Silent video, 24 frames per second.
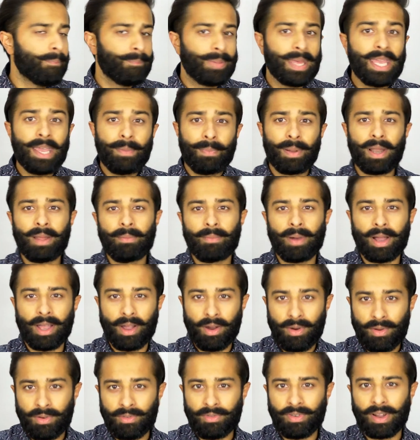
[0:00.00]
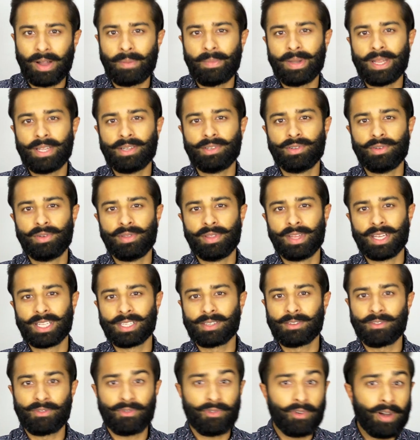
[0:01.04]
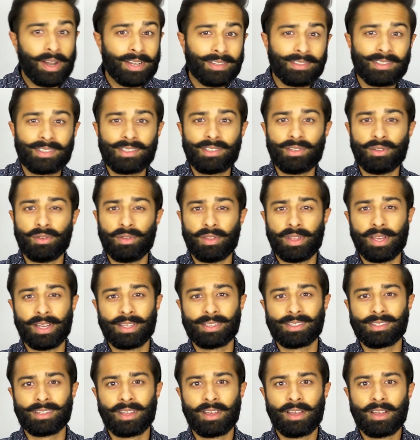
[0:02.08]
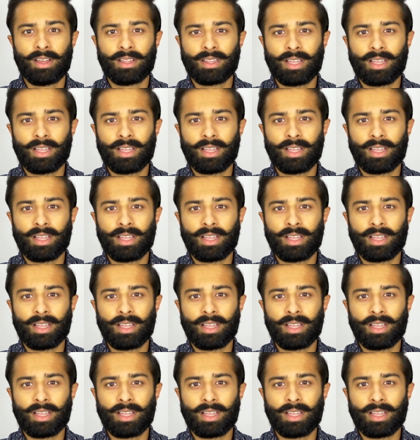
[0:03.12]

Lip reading: people in my own family do this, friends do this,